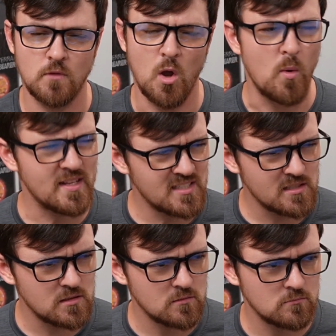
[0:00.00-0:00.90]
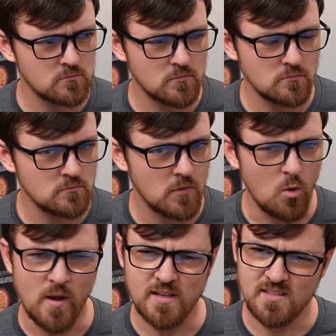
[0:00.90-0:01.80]
Oasis?
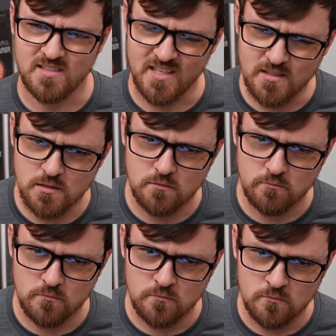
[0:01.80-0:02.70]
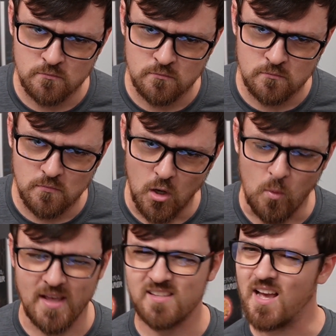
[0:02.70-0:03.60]
Oasises?
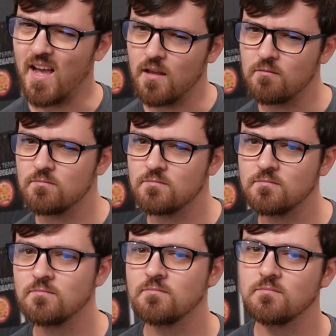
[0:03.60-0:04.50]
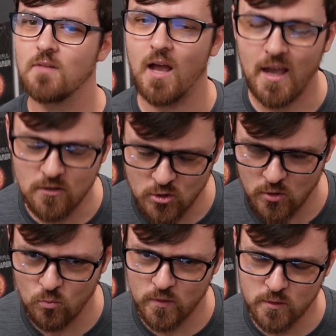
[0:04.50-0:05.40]
Oasi? I don't know
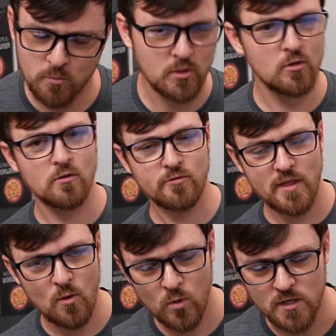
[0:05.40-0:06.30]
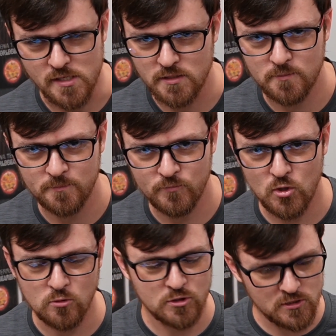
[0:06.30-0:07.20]
what the plural for that word is,
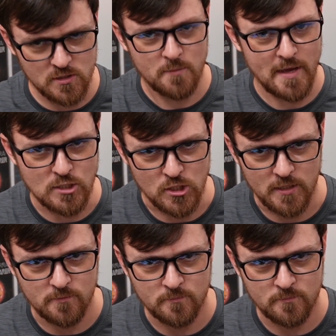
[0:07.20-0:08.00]
so just imagine it.